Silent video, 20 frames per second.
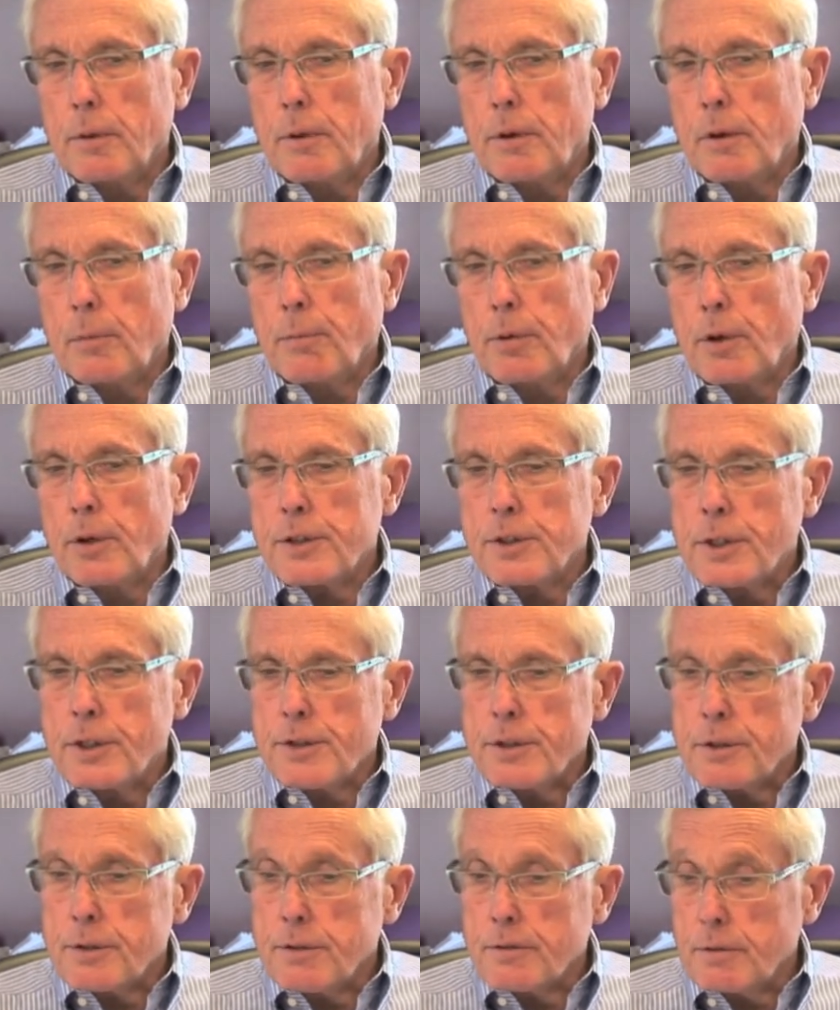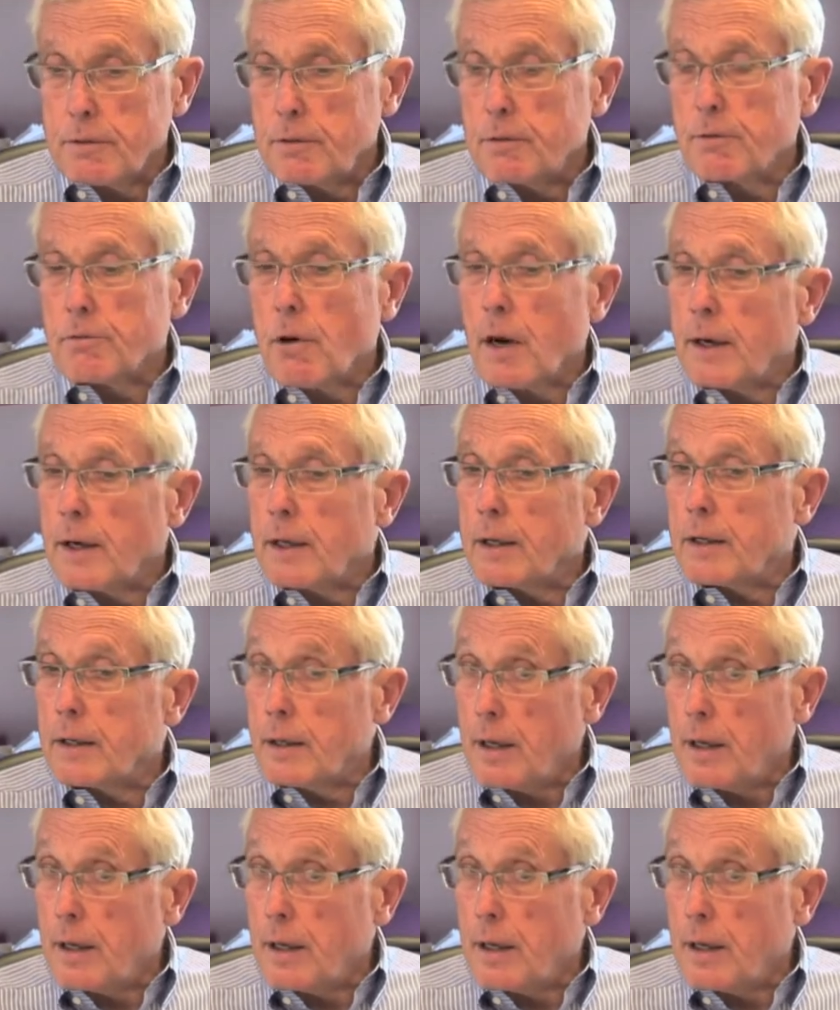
processes running